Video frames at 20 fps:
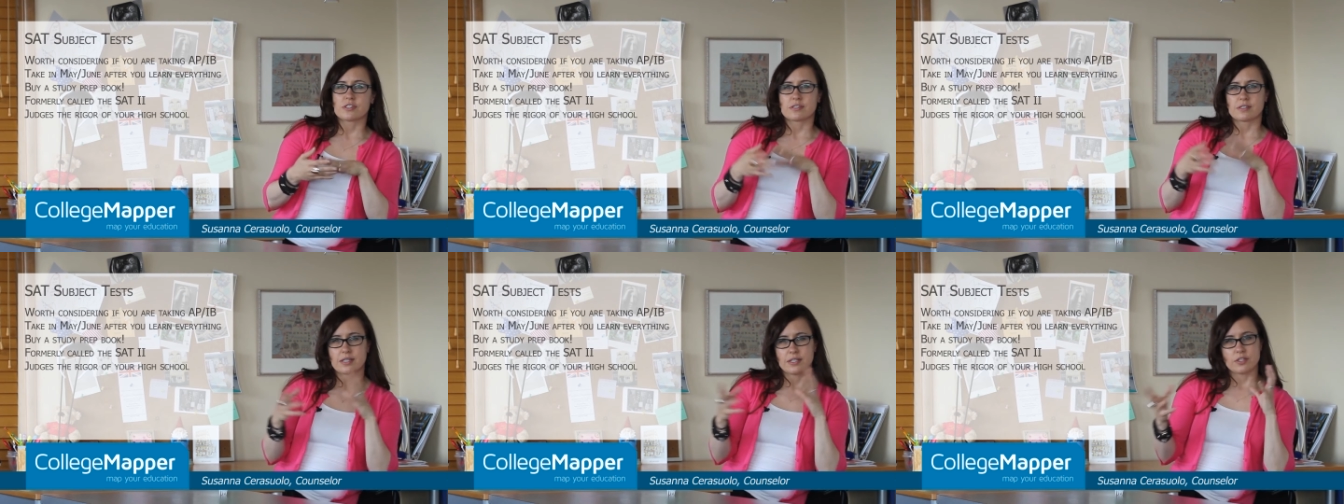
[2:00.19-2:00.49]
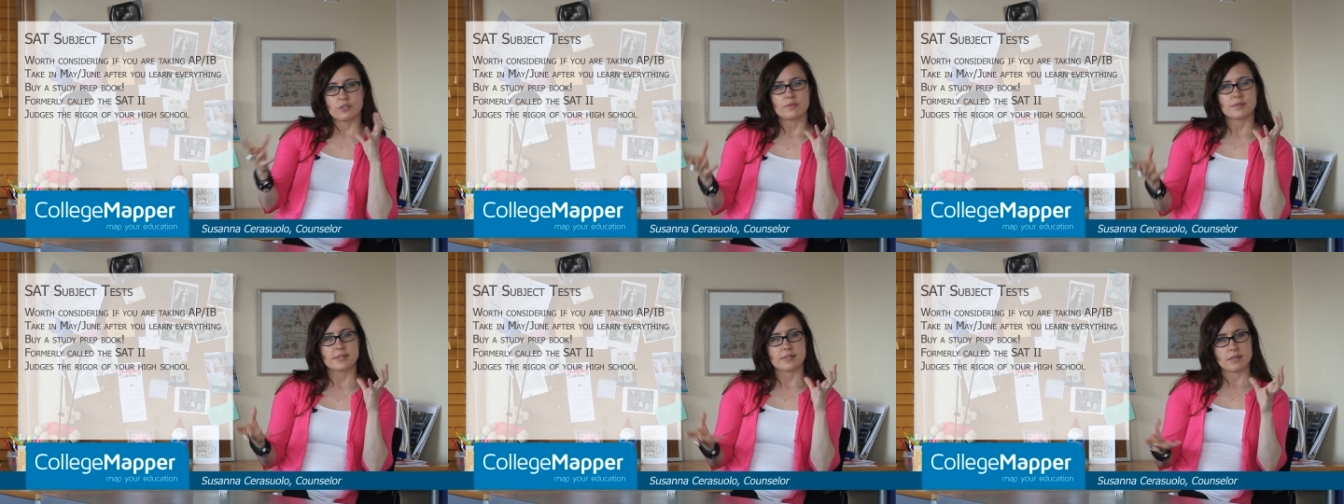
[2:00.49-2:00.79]
can
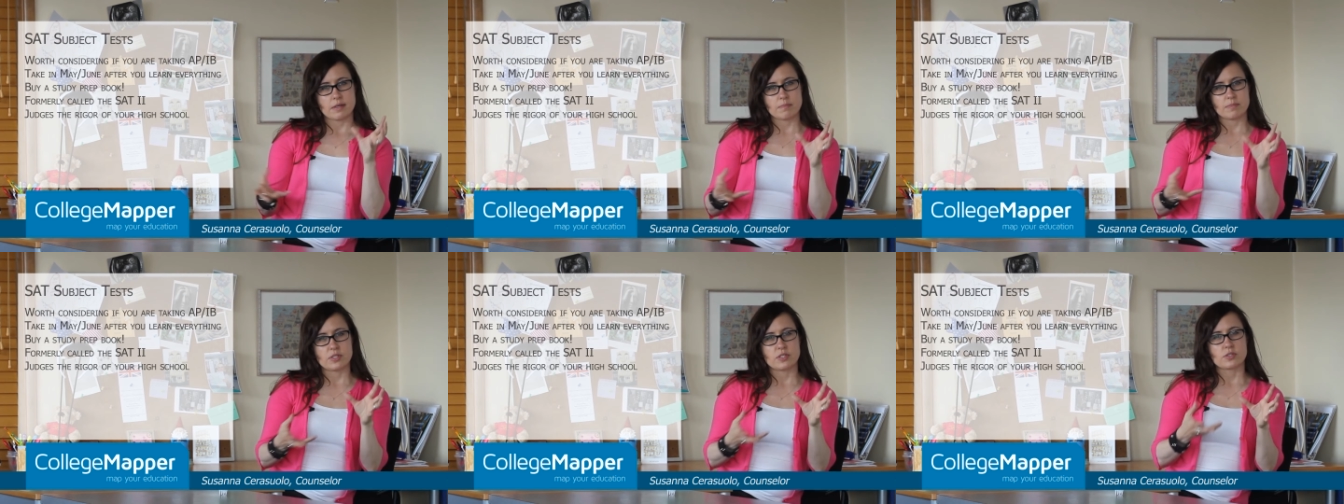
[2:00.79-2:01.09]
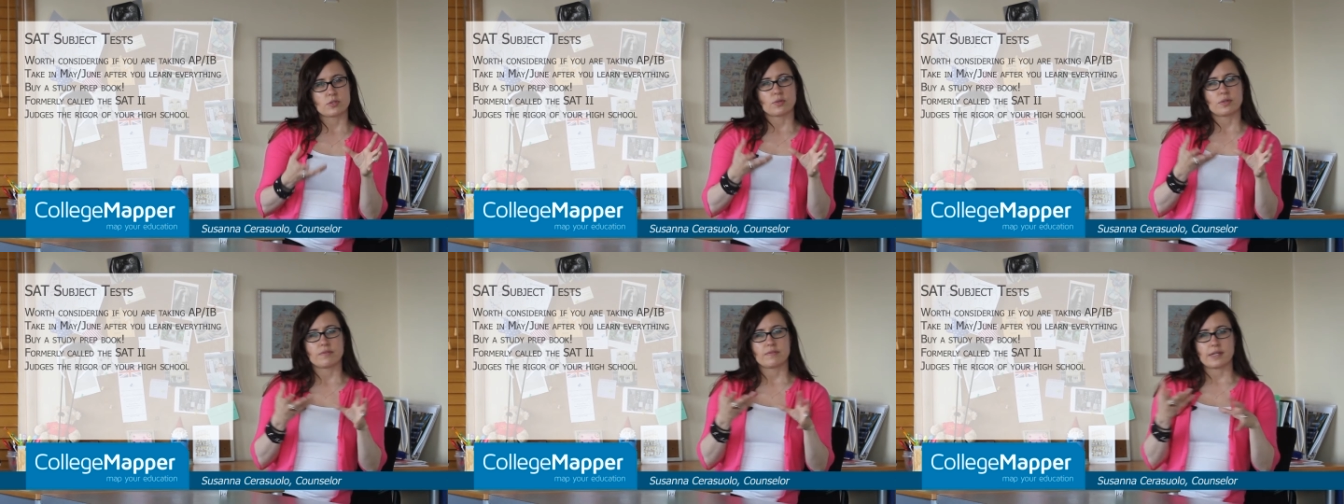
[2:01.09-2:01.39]
use them to
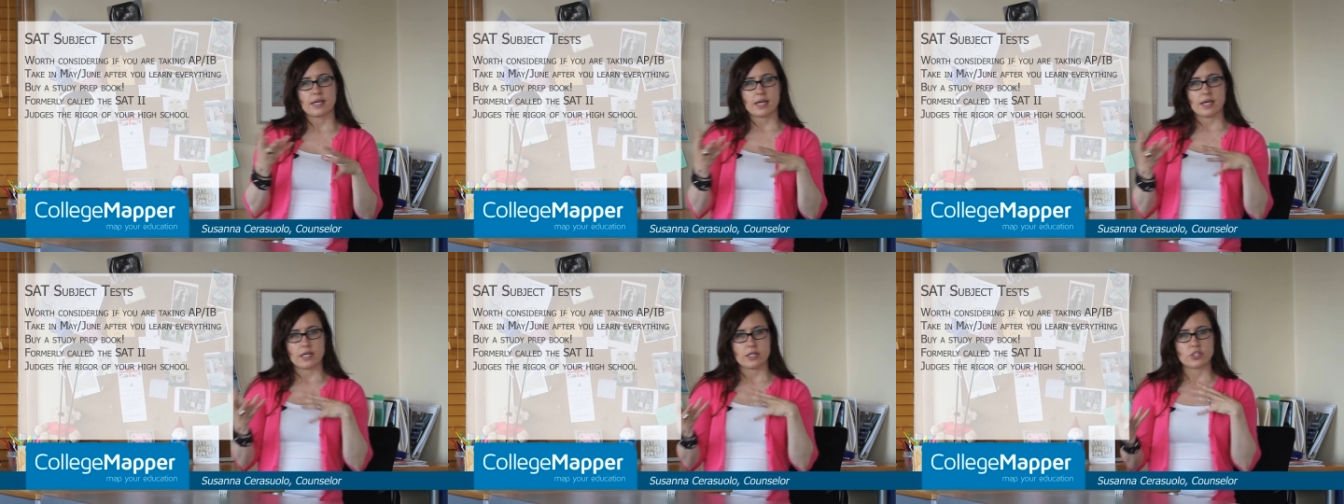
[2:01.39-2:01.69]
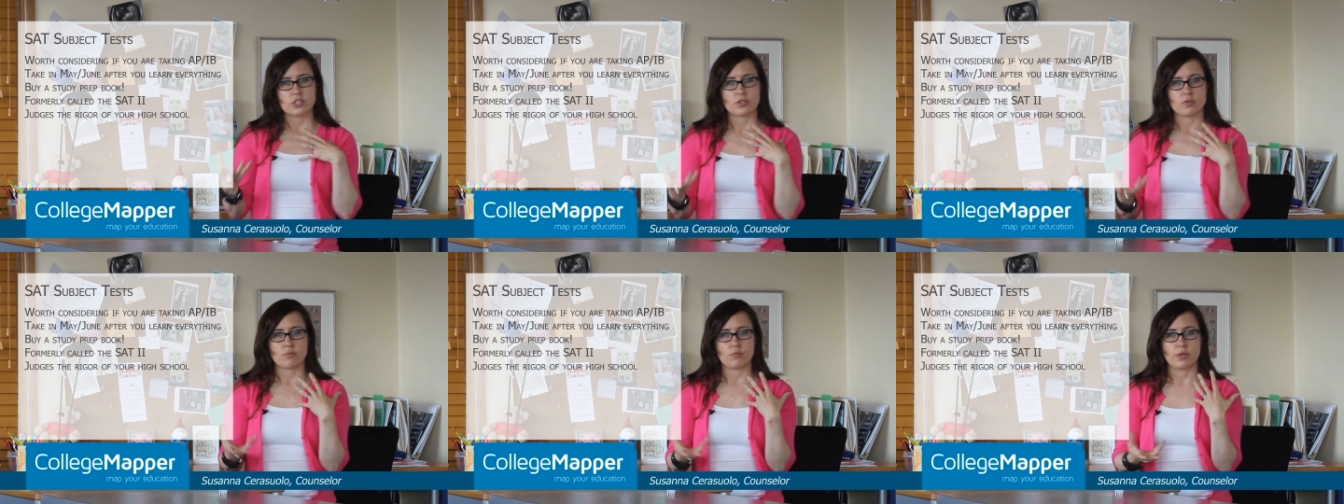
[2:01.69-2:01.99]
sort of
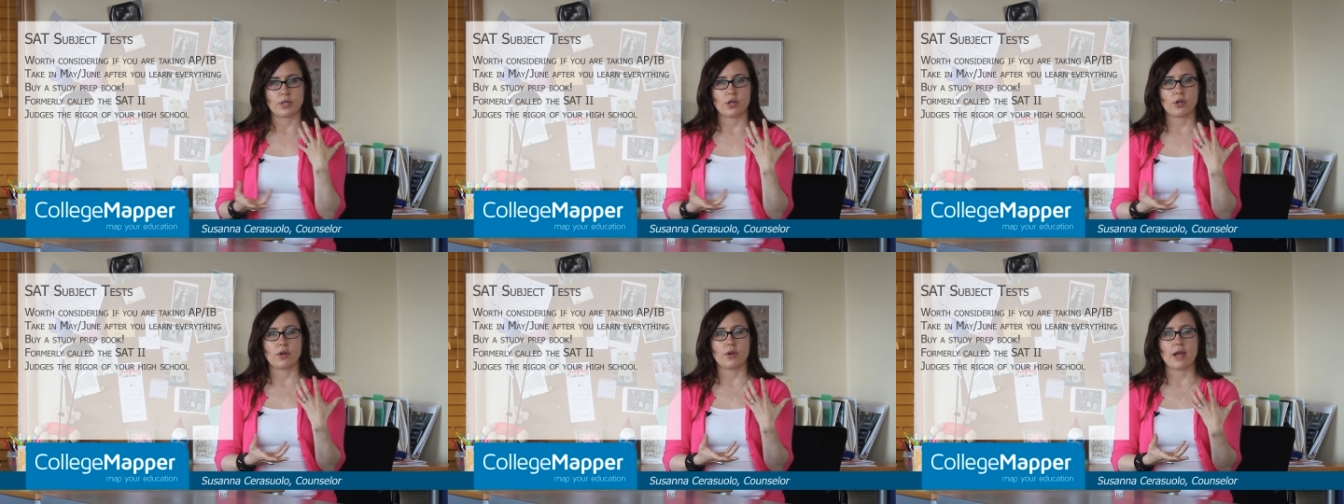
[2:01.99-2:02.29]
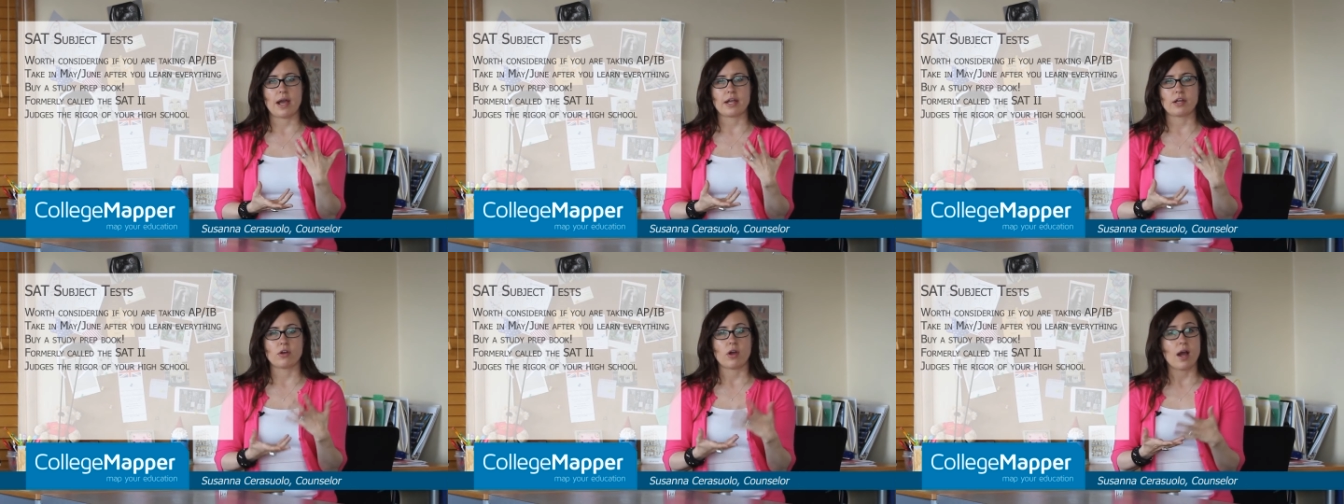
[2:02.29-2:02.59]
gauge the rigor
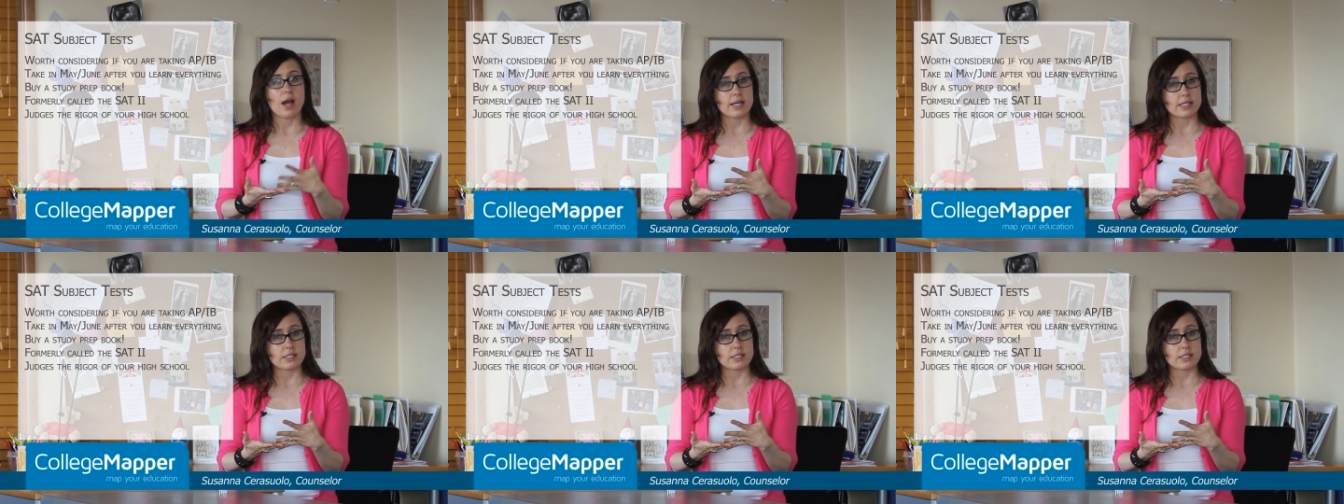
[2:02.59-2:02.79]
at your high